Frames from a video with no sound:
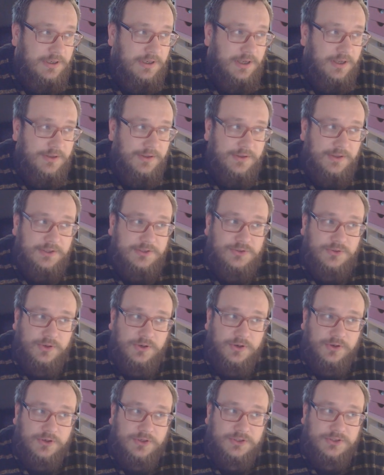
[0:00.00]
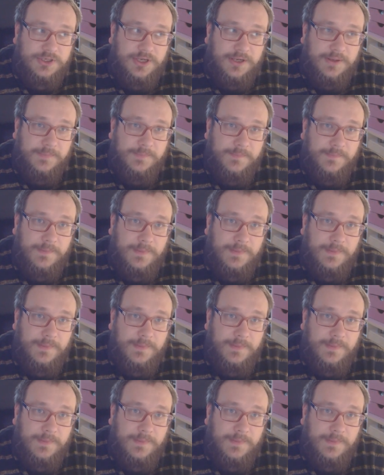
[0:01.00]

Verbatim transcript: all I've got to say.